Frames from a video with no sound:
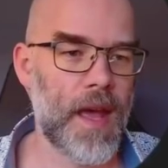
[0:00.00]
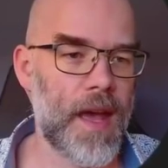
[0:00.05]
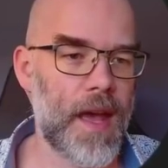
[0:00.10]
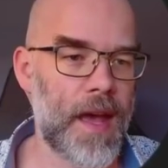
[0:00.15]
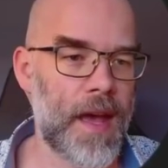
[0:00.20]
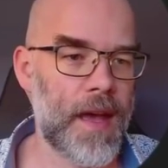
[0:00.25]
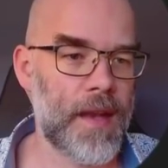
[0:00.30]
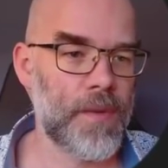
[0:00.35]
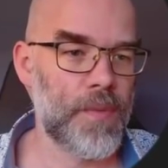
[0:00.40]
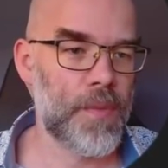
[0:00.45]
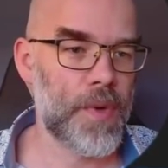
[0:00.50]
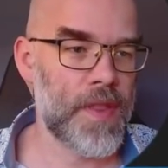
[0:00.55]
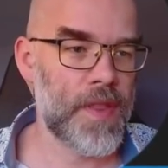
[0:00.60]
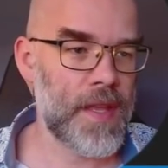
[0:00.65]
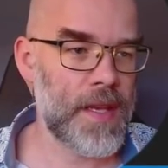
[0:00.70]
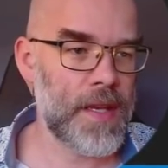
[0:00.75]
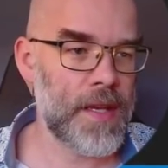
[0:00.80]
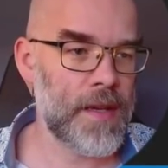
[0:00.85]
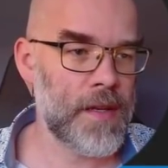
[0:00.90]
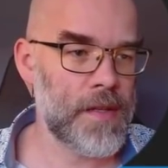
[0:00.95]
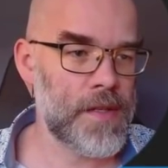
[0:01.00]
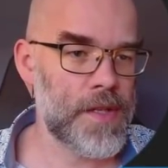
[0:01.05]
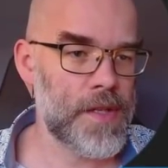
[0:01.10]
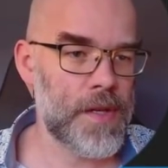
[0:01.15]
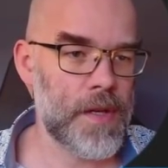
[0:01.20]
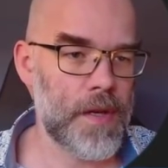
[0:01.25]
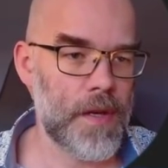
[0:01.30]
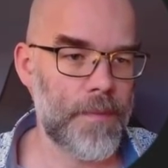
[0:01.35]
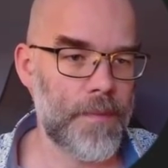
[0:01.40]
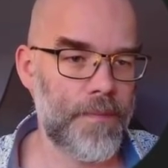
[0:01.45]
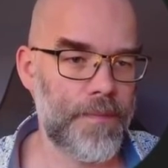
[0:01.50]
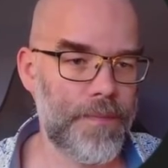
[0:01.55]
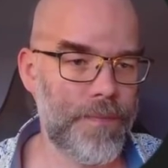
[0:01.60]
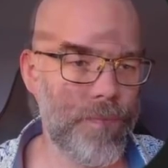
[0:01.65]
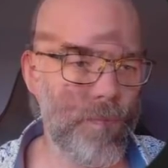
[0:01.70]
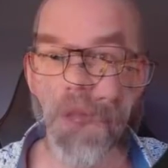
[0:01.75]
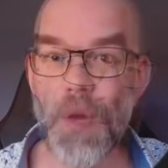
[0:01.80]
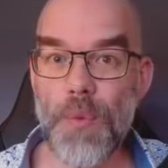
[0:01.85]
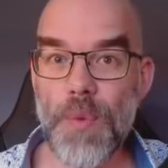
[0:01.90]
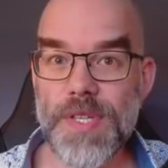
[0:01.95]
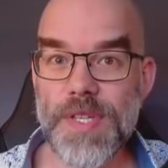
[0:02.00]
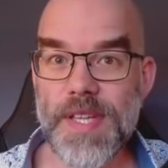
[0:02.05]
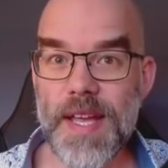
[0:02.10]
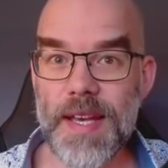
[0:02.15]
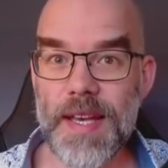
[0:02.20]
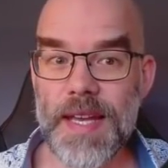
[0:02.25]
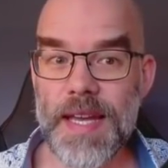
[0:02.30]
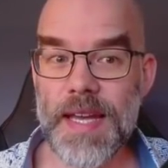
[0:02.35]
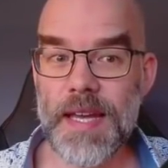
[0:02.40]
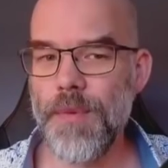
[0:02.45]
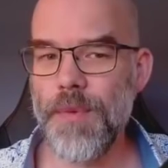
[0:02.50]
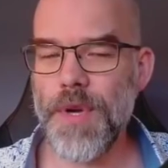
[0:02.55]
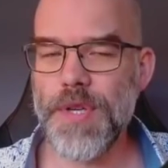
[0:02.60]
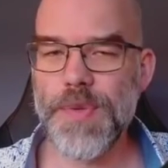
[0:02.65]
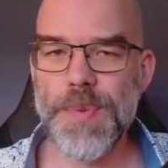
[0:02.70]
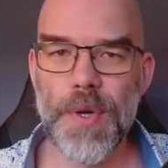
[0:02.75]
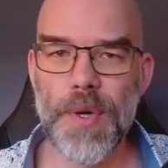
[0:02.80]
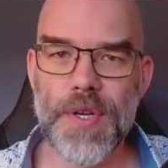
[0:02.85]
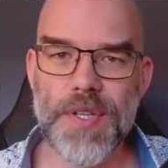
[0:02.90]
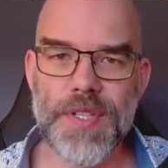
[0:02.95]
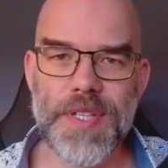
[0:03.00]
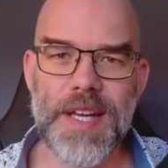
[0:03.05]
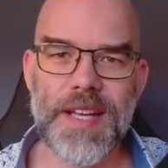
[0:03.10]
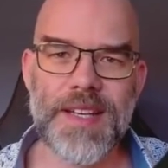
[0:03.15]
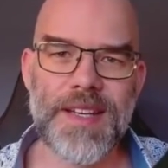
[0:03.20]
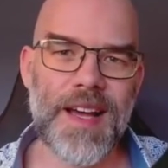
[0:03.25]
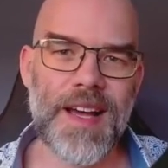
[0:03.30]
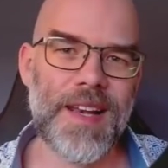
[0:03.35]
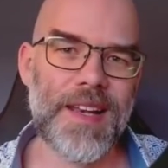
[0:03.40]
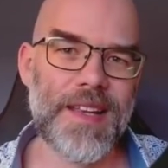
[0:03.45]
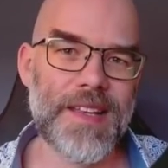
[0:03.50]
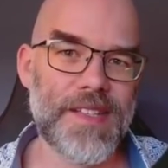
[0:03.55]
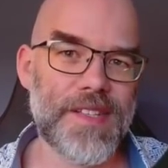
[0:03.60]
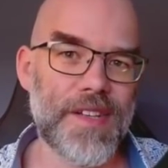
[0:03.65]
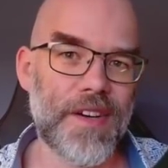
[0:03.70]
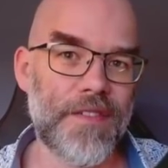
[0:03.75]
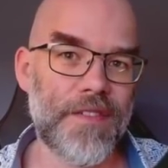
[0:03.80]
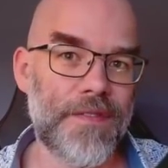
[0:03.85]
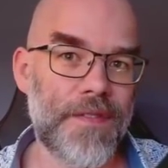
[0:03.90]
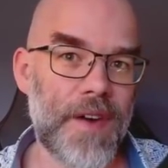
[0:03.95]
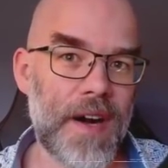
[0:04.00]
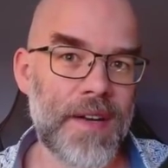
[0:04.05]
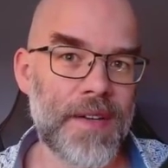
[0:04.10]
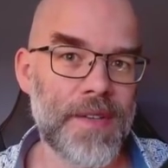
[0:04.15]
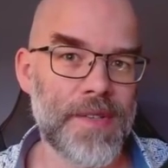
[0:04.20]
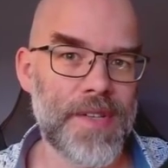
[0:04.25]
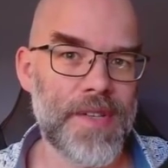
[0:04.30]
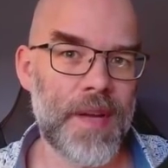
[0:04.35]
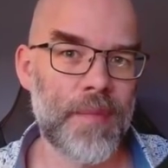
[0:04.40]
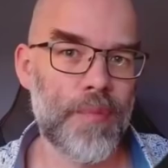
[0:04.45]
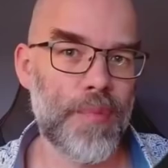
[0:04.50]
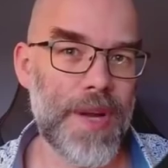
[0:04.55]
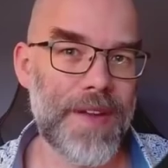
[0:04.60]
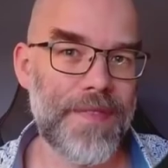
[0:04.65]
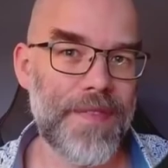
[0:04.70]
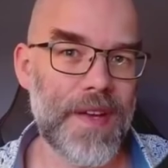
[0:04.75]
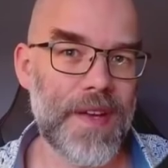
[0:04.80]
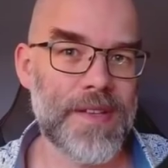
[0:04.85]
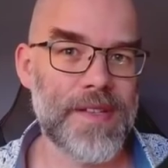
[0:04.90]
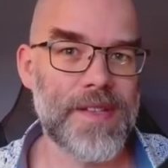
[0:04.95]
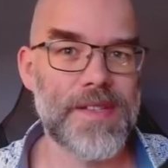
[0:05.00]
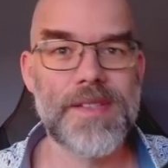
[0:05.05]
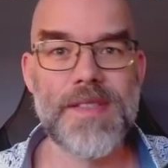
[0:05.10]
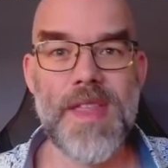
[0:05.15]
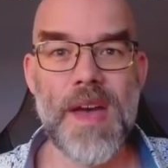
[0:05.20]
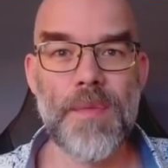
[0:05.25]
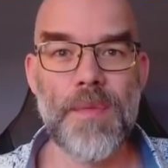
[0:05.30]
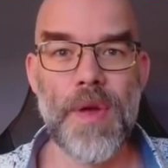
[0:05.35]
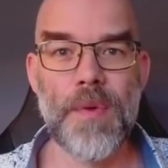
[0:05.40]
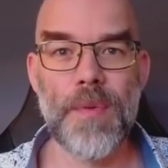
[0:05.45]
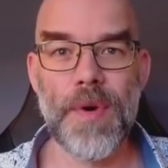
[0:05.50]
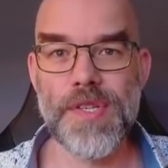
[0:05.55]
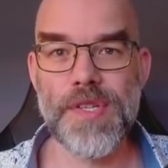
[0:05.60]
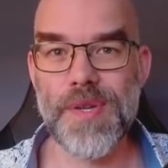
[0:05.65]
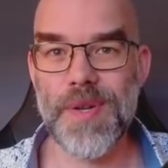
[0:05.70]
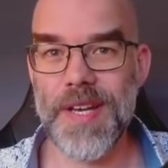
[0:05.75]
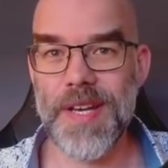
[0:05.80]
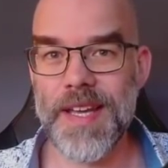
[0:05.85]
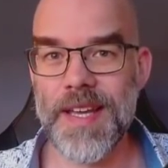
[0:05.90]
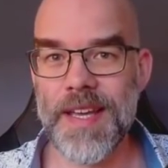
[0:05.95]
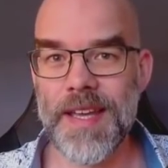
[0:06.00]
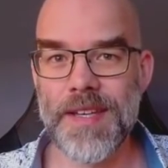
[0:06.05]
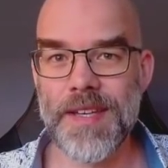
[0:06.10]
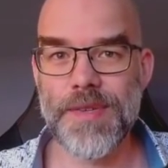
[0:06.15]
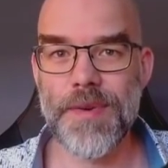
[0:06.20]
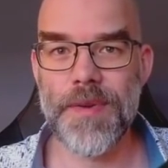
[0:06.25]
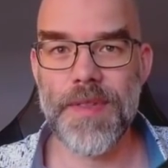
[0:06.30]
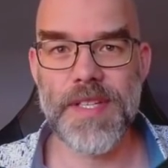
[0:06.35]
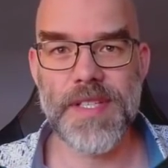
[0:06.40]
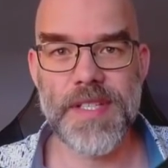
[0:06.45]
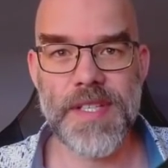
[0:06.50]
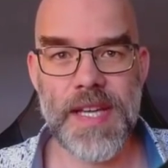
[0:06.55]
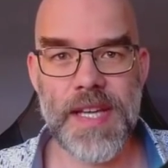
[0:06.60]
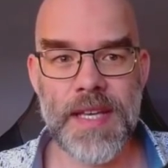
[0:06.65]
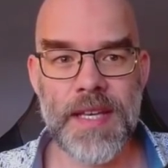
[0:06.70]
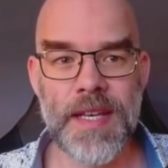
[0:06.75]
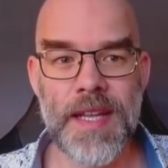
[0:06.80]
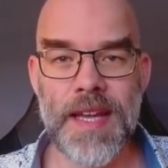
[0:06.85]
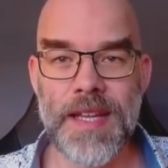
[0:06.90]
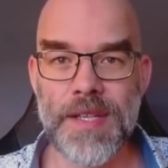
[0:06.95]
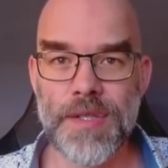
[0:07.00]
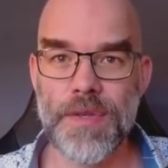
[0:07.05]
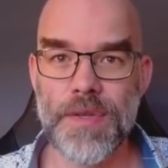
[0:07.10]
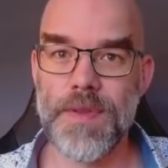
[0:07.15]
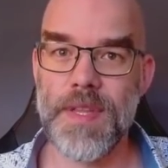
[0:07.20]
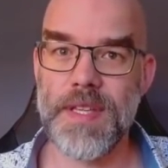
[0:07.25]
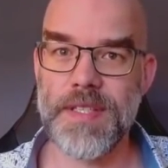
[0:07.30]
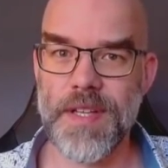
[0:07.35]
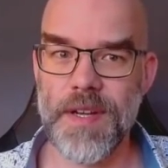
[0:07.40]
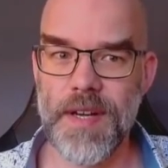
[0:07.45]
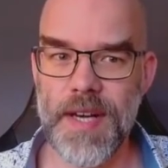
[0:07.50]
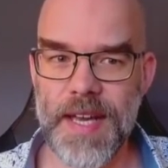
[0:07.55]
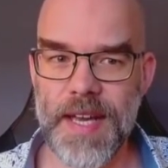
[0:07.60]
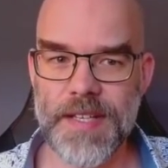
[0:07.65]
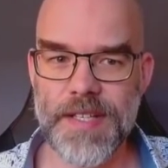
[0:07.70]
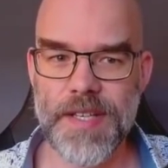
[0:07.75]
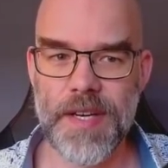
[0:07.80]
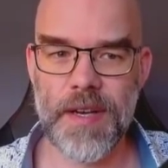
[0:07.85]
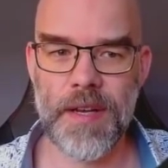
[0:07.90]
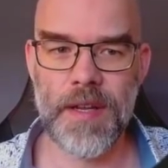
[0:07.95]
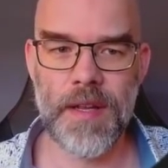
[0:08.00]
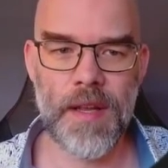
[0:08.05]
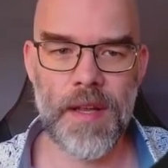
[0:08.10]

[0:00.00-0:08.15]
And within each, we say link, which will contain a list of files and prefixes that we want to link into the scene, into this collection.